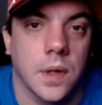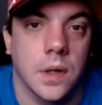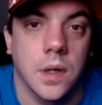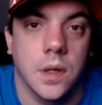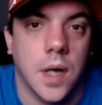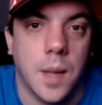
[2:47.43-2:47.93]

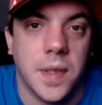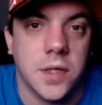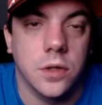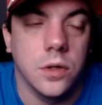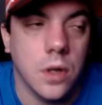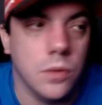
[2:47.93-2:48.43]
Yeah, that
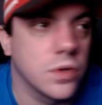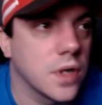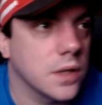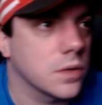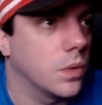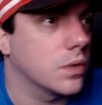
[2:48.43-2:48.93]
makes no
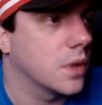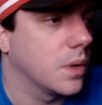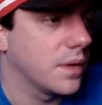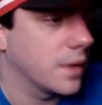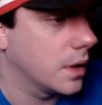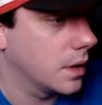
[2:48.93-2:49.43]
sense
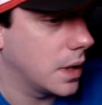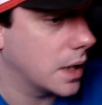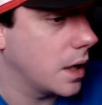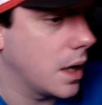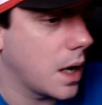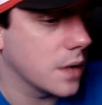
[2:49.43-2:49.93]
whatsoever. I,
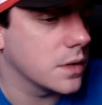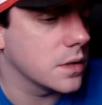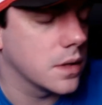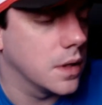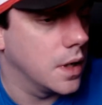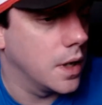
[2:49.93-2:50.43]
I, I
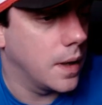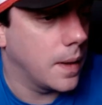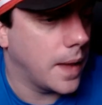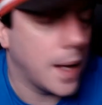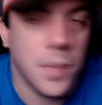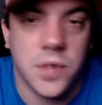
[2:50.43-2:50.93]
just...
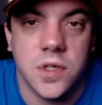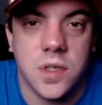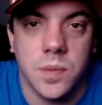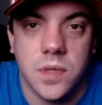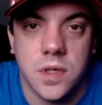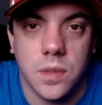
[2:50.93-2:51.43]
How much is
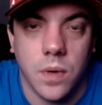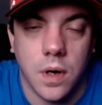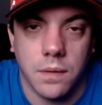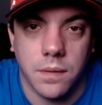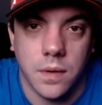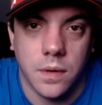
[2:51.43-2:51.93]
Jimmy G
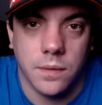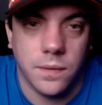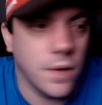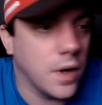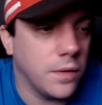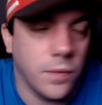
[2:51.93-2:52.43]
worth?
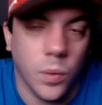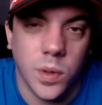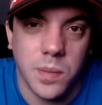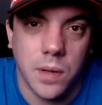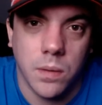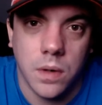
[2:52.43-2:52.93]
30, 40
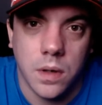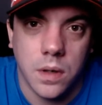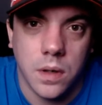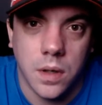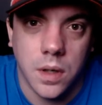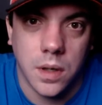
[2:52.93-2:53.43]
mil?
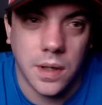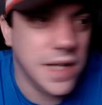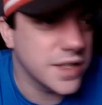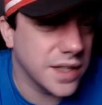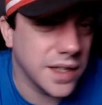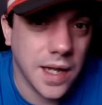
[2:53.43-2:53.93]

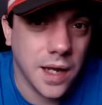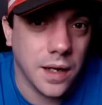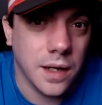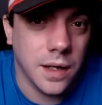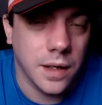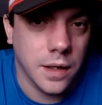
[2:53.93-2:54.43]
Less than that?
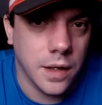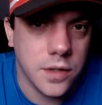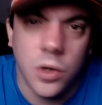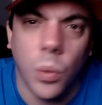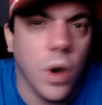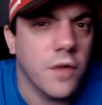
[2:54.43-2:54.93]
He's
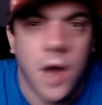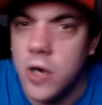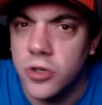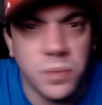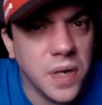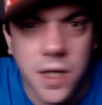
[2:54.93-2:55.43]
not worth
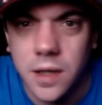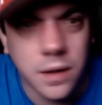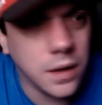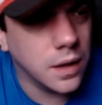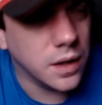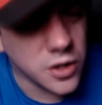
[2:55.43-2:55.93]
100
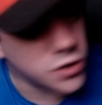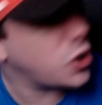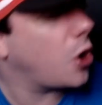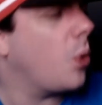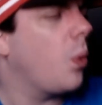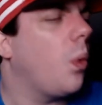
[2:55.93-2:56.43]
million. There's
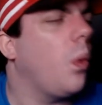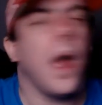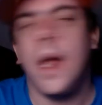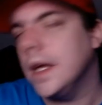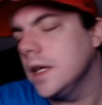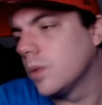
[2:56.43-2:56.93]
no
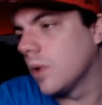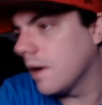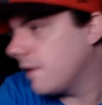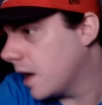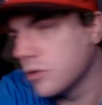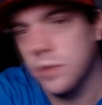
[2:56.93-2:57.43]
way he's
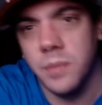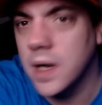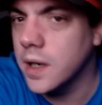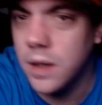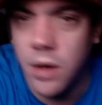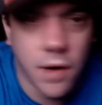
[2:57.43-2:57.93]
worth 100
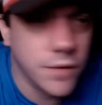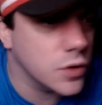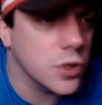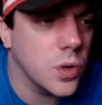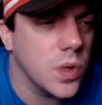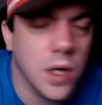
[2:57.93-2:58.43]
million. Not after a
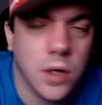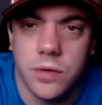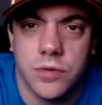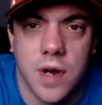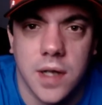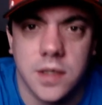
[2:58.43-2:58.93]
two-year
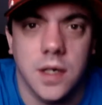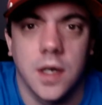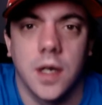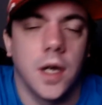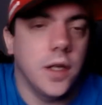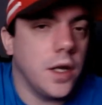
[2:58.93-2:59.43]
contract.
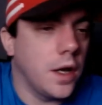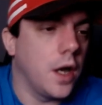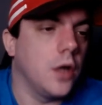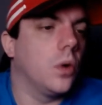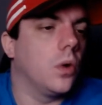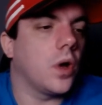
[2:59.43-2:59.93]

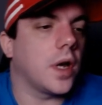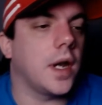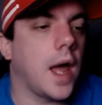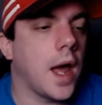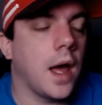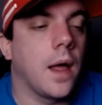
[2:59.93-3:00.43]
You're looking
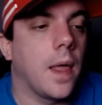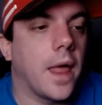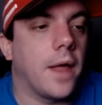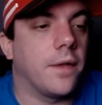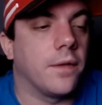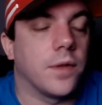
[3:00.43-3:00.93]
at
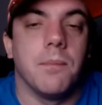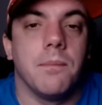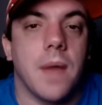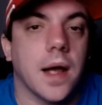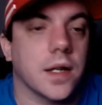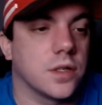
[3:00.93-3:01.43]
the
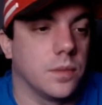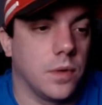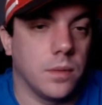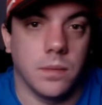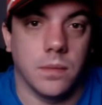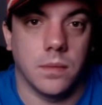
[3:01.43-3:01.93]
maximum